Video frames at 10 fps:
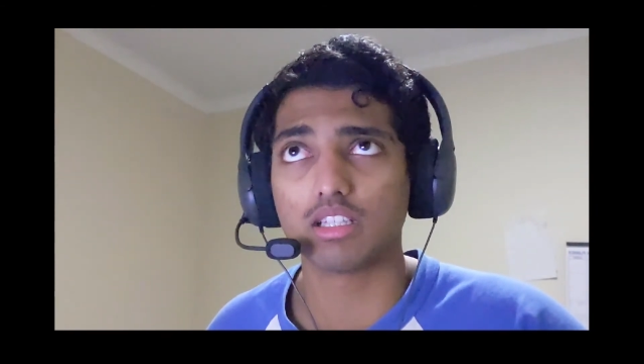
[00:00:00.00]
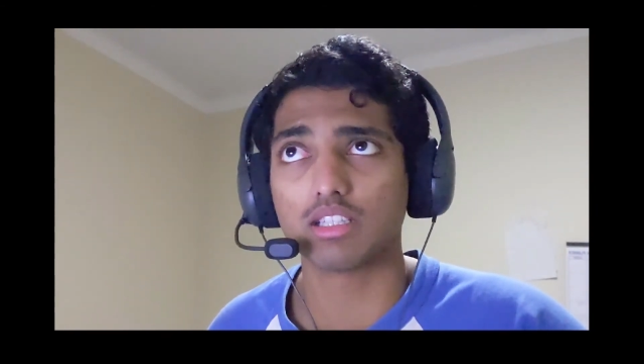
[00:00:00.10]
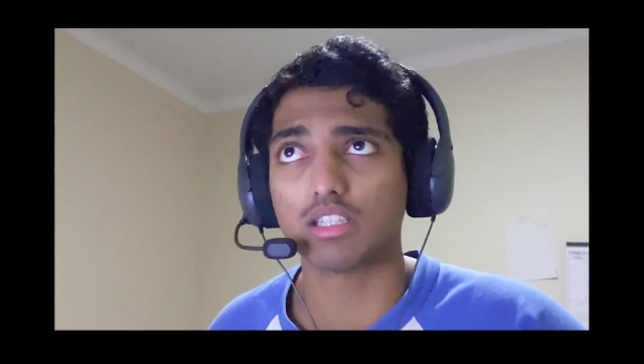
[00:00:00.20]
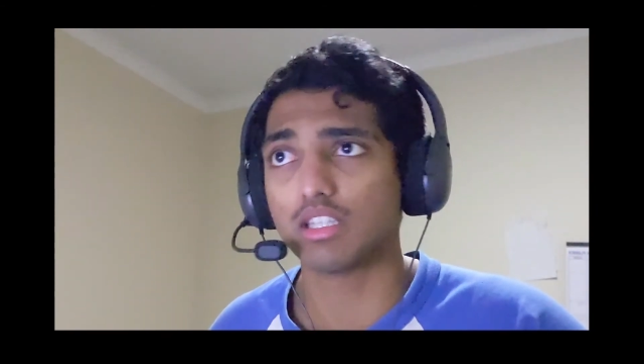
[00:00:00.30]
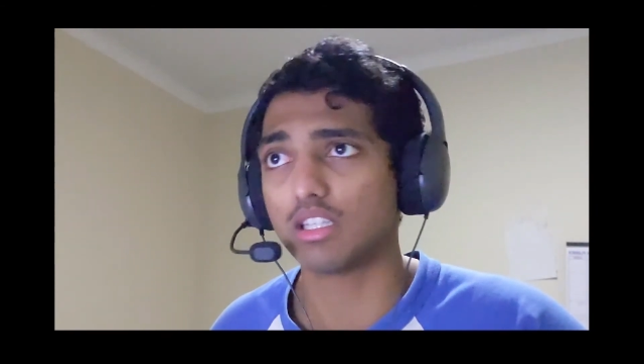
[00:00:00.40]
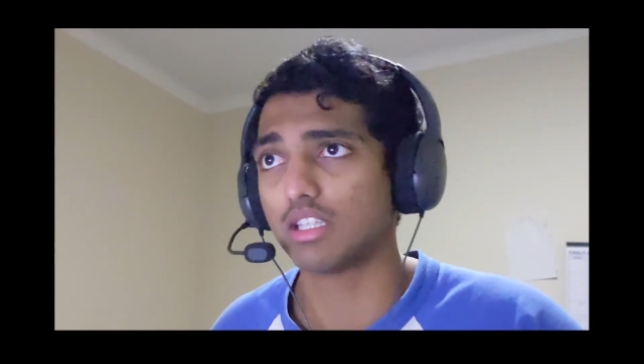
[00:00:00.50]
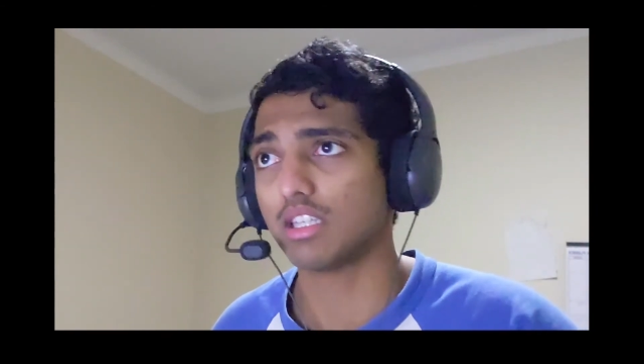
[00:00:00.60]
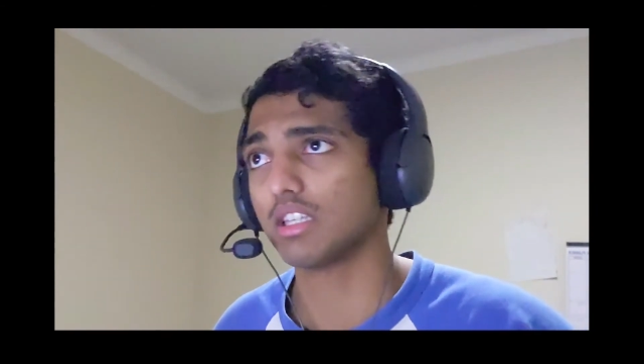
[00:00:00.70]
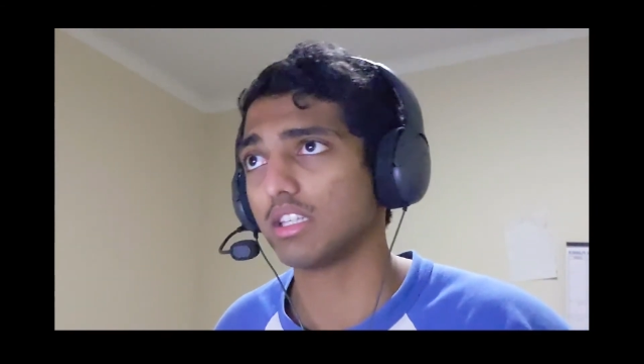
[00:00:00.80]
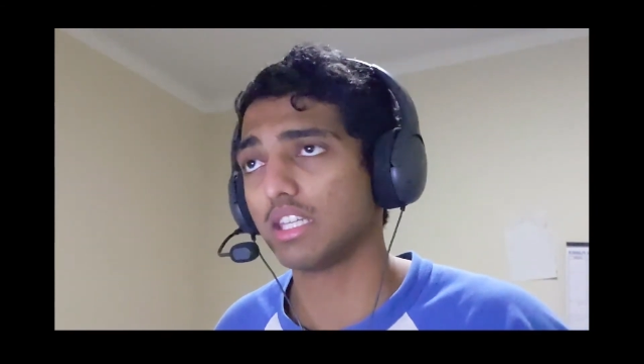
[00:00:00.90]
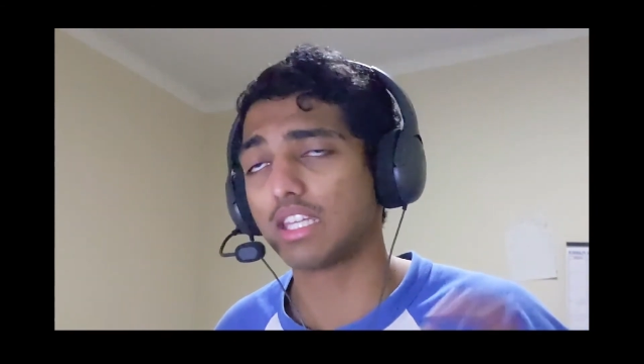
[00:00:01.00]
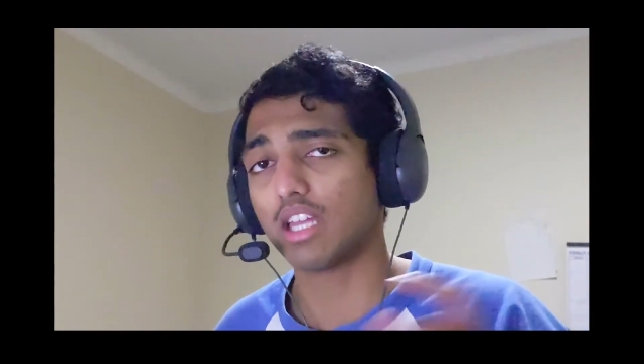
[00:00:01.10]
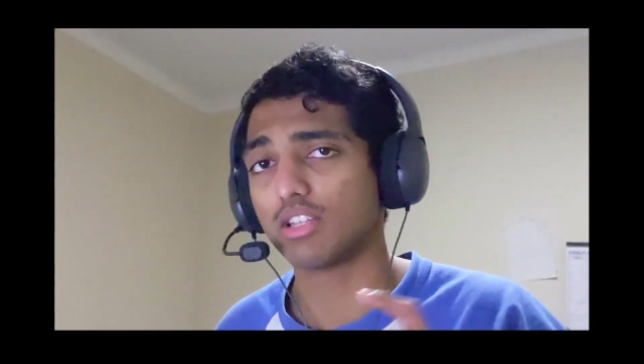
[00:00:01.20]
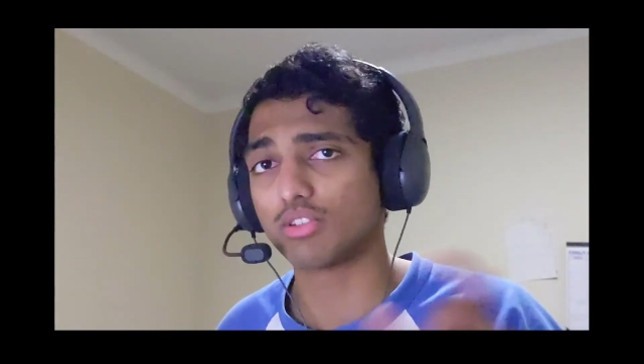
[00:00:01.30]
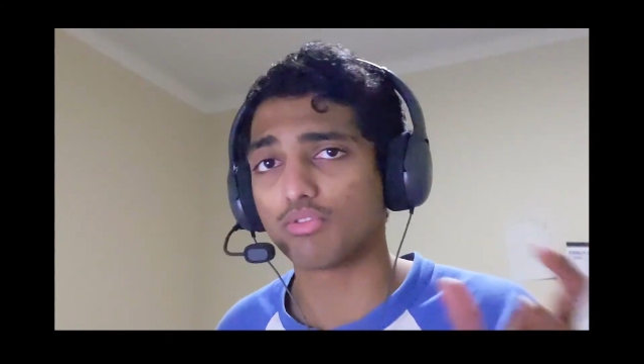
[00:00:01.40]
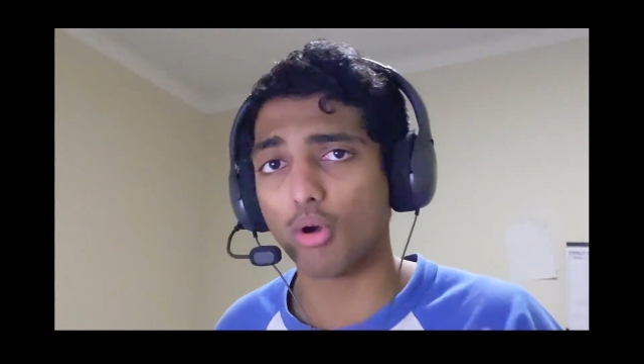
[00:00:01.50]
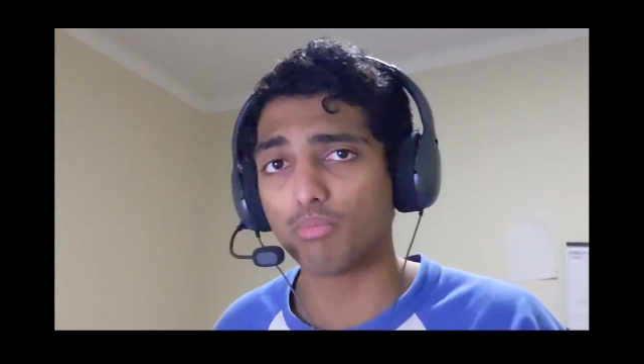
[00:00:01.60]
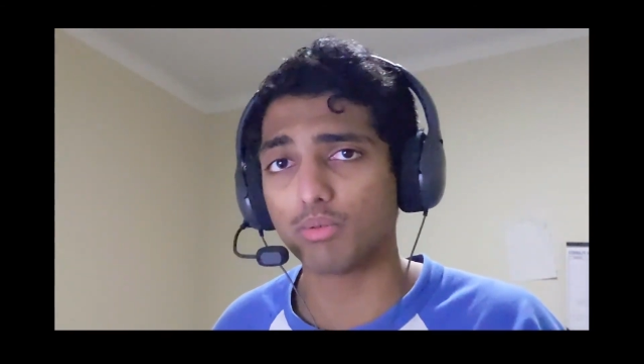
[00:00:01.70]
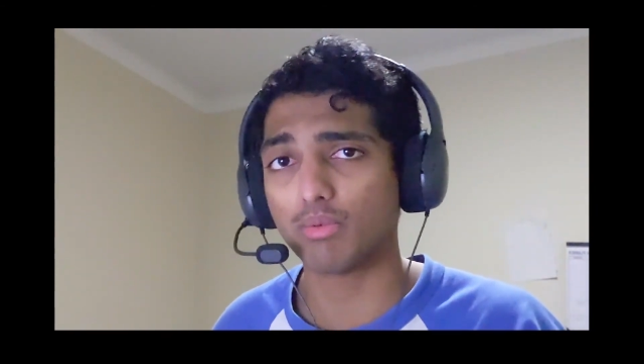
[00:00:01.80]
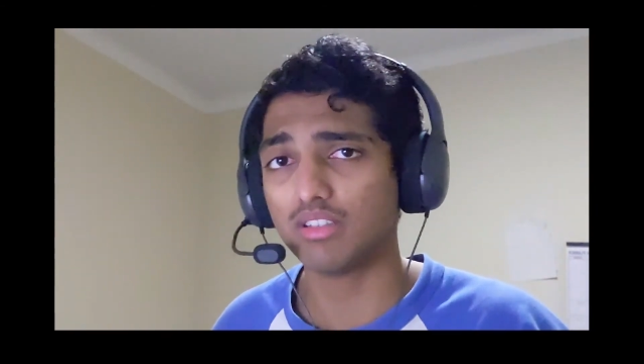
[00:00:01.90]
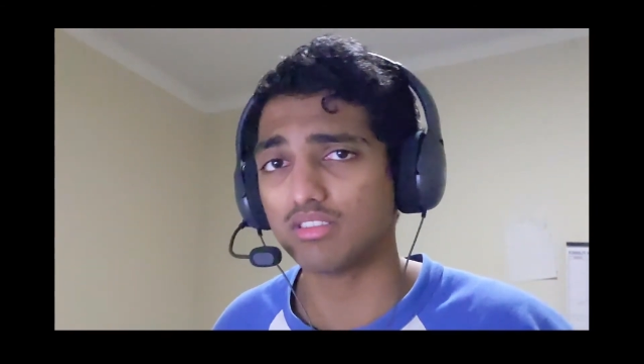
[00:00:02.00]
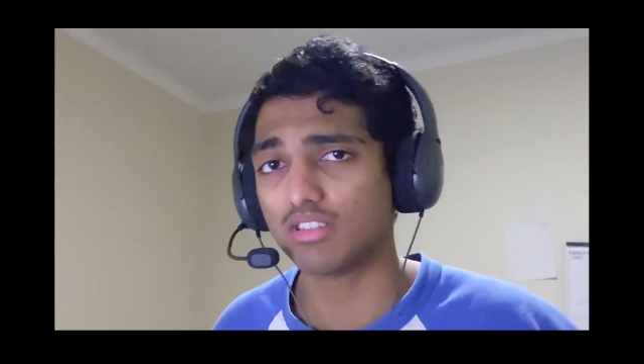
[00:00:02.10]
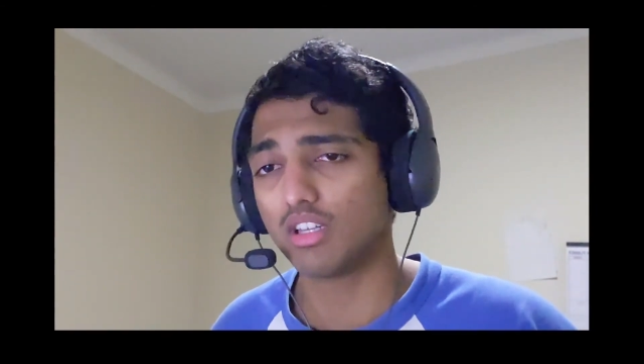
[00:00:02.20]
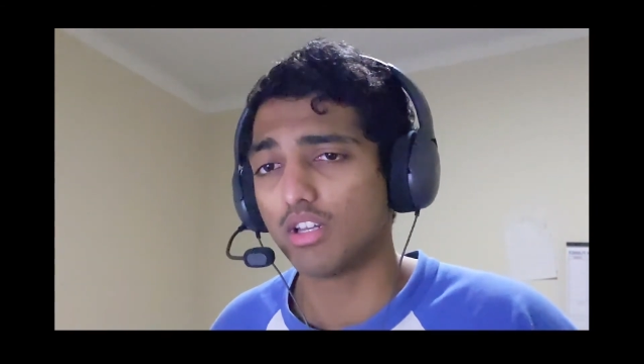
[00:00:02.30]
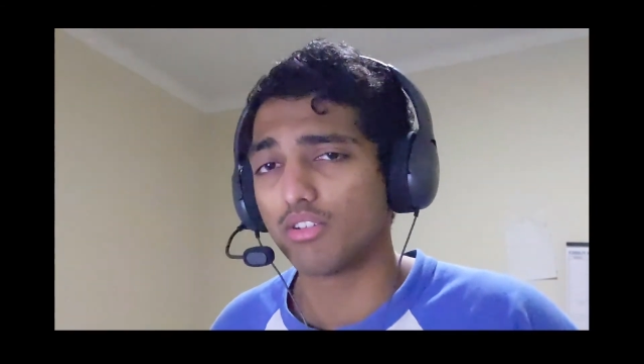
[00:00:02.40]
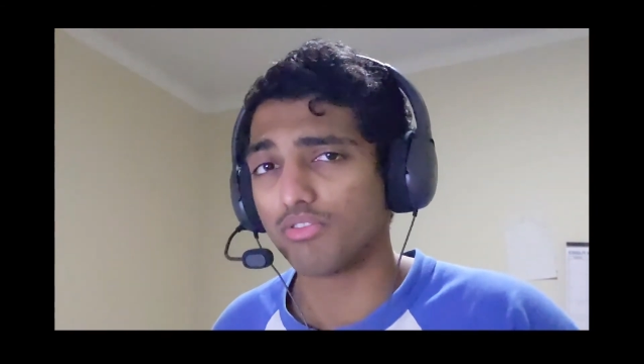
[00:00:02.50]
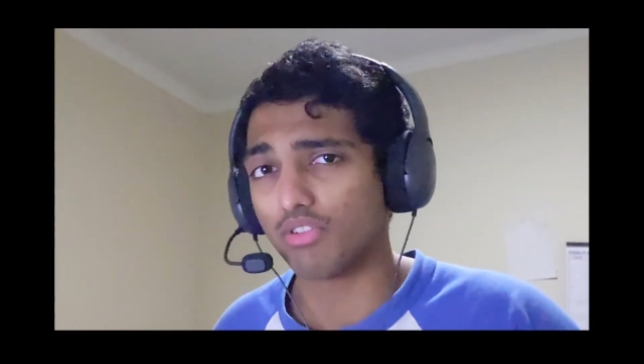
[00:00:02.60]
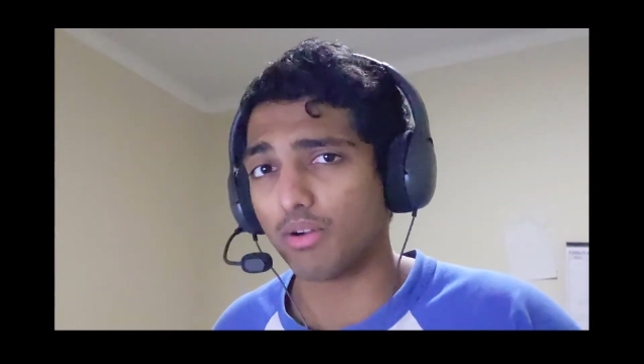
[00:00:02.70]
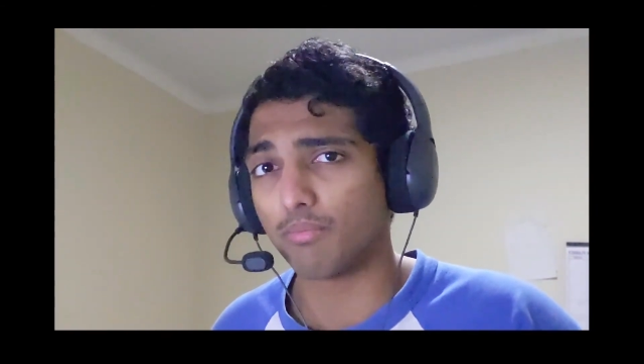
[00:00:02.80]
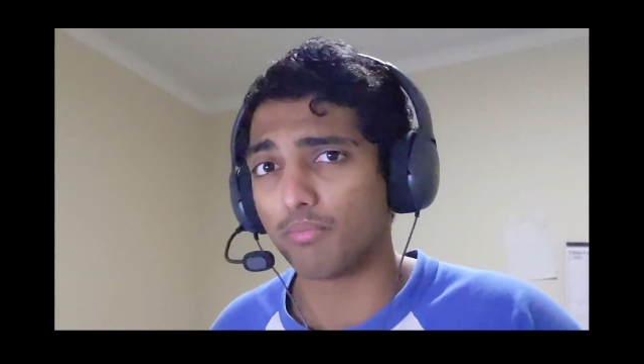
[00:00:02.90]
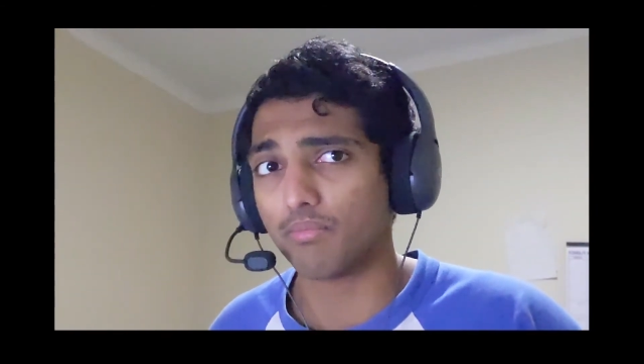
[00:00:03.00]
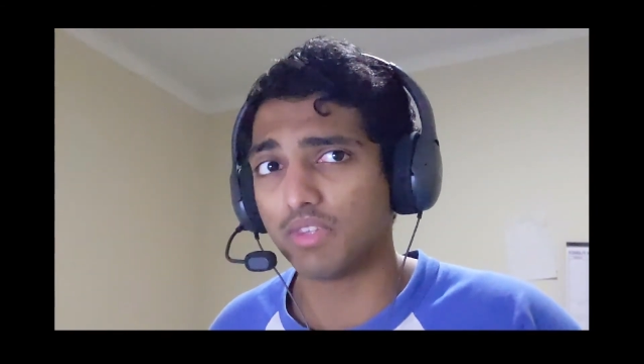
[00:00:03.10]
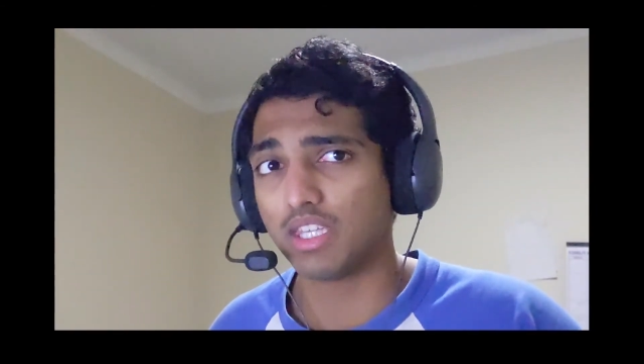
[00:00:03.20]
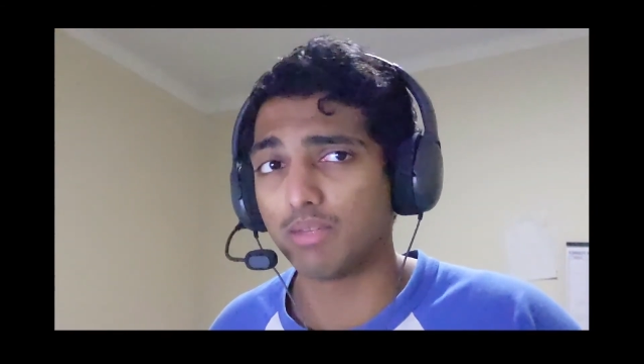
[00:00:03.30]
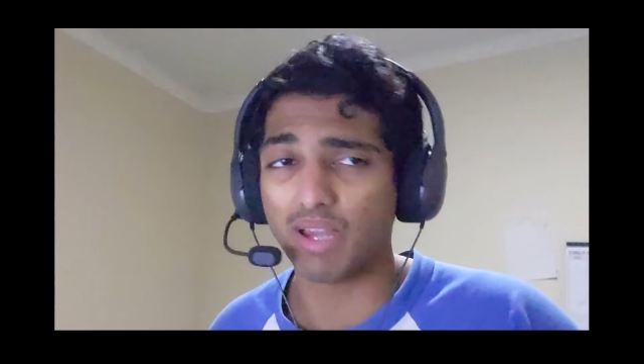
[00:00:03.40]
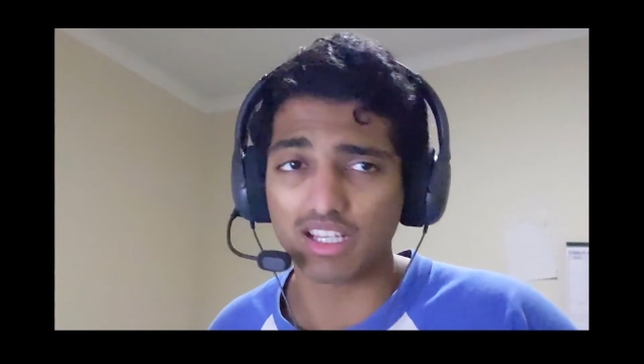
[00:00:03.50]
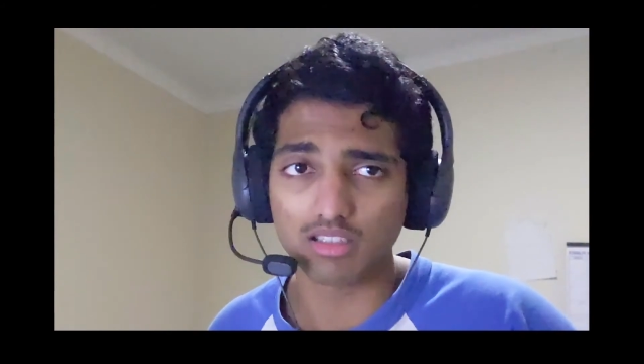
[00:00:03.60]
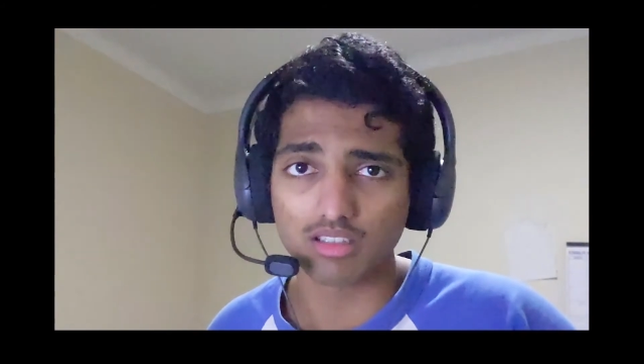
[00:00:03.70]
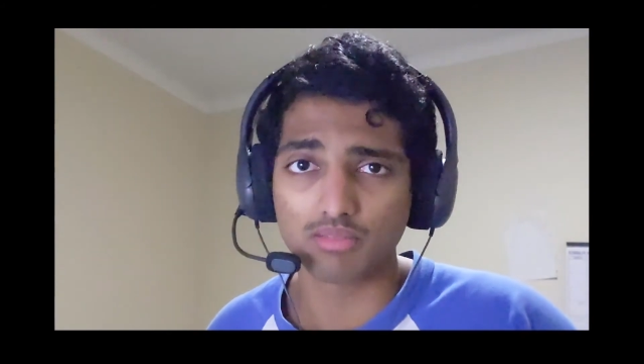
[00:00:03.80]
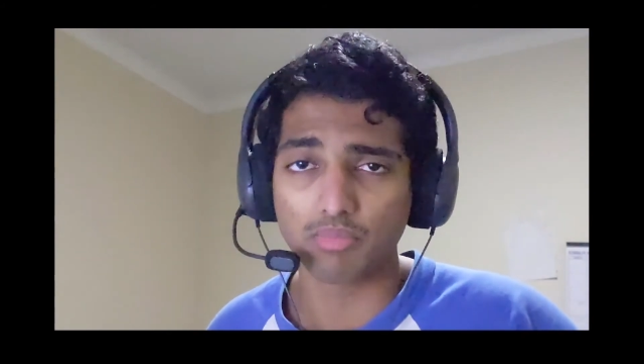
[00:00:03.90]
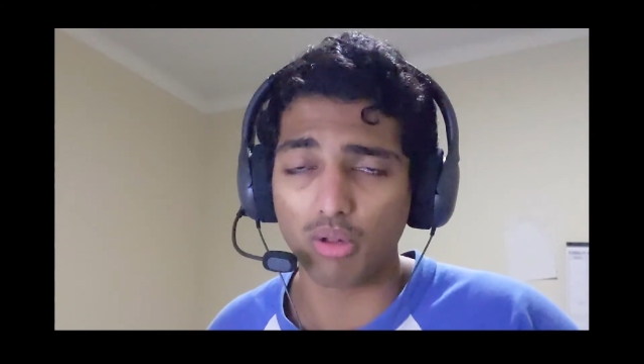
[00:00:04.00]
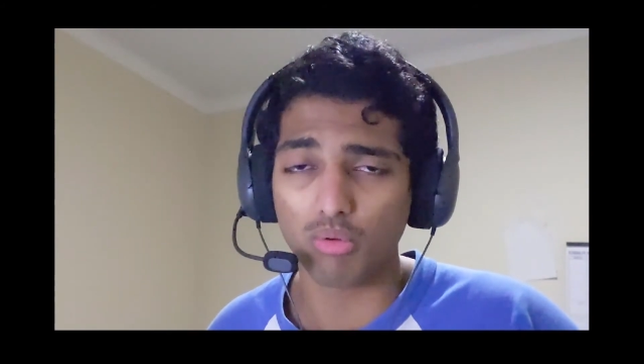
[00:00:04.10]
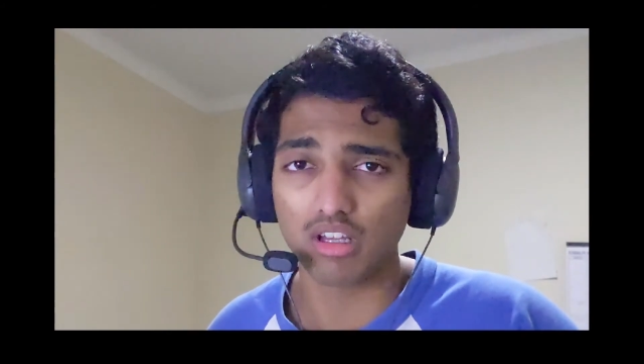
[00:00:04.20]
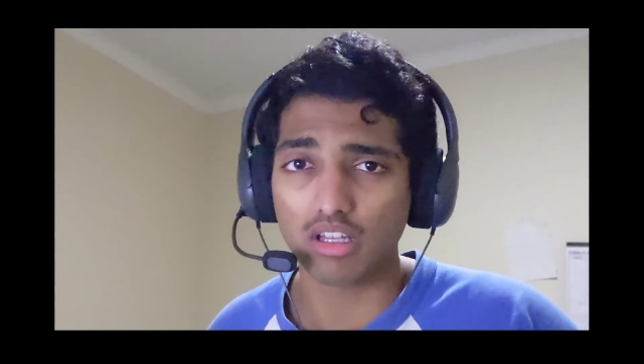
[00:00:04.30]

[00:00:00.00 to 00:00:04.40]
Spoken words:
indicators of compromise from the PegaSus malware,